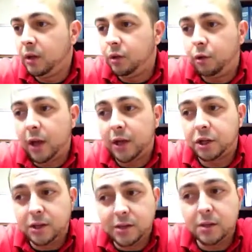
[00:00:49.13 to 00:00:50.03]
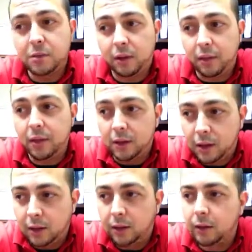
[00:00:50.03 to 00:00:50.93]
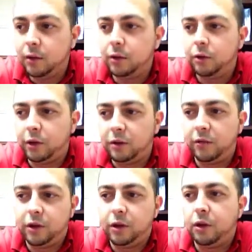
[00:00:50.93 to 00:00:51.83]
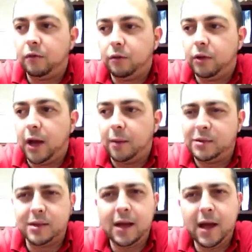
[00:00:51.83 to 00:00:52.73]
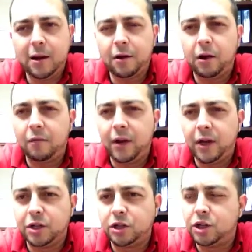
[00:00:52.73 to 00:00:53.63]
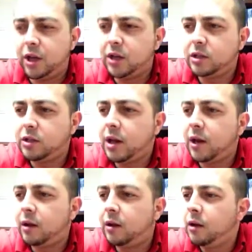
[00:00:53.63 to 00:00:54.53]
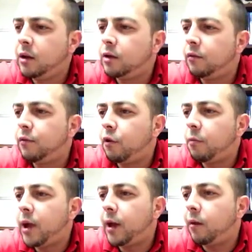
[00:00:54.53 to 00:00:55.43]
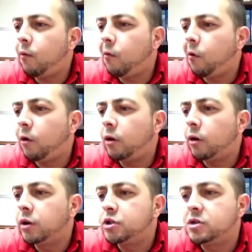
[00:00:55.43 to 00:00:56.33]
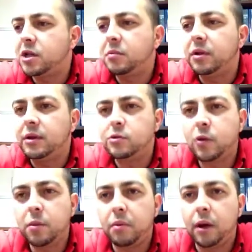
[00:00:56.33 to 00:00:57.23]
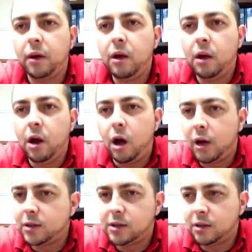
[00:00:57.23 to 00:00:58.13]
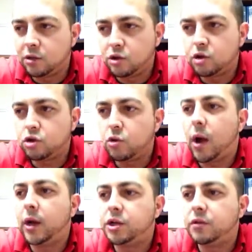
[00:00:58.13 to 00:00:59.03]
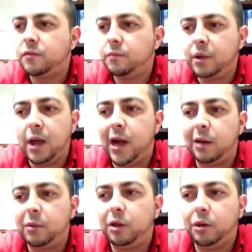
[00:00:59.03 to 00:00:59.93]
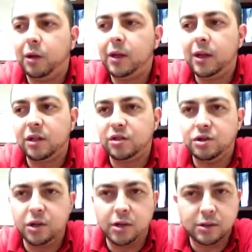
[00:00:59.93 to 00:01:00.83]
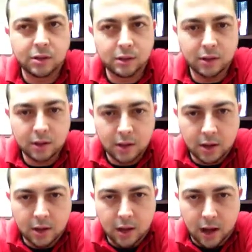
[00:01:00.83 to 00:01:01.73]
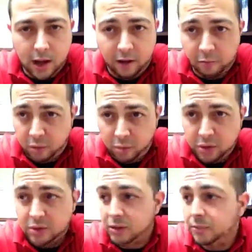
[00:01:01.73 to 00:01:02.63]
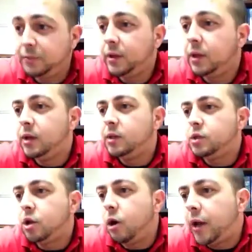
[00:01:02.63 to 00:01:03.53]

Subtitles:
you'll actually see me thinking during the video a few times, and I don't know if I should change that, the format, or just keep it this way, but honestly, there's no strategy behind me doing that. It's just I've been busy. So